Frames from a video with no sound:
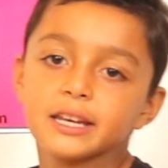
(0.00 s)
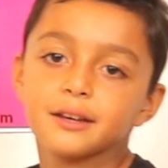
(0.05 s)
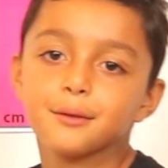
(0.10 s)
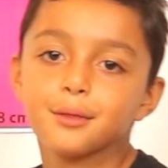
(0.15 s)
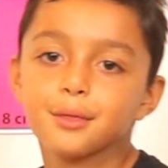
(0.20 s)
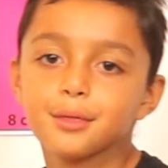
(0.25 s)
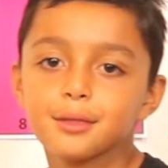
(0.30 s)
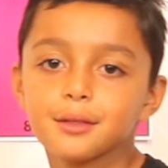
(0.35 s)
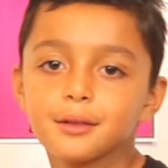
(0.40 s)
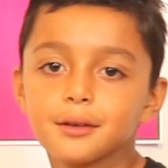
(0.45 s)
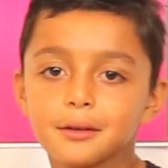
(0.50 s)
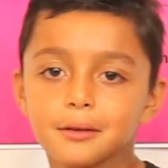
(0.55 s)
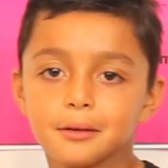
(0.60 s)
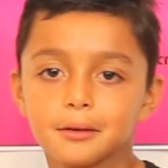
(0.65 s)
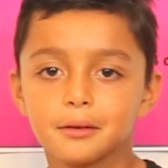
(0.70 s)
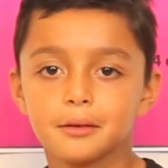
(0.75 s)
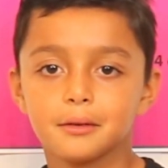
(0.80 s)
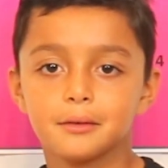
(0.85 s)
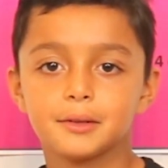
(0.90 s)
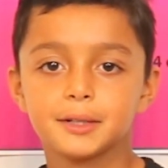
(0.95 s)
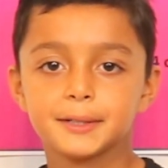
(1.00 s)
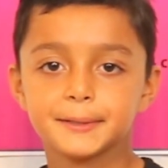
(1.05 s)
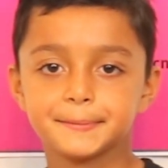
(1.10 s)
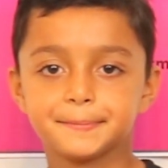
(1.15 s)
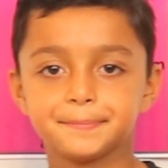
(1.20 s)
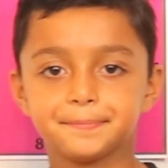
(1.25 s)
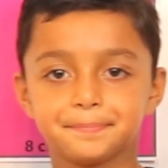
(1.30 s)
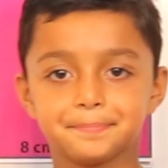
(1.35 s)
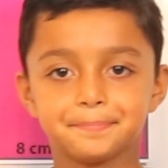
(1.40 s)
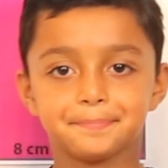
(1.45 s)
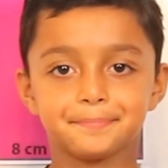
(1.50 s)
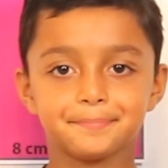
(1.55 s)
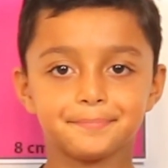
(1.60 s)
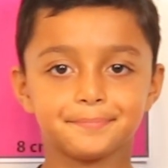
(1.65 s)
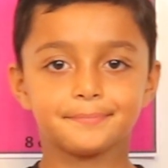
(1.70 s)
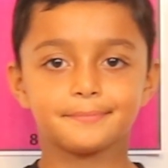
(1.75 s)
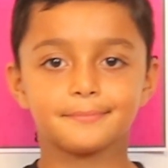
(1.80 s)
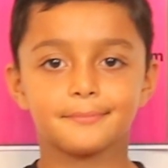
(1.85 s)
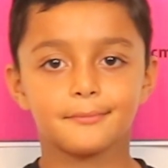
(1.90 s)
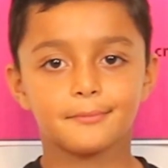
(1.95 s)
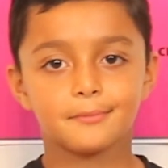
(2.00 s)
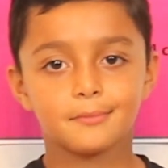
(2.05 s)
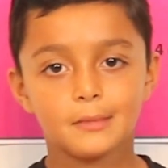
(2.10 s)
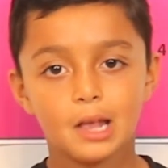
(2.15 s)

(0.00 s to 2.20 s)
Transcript: Very good, Nile. So let's find the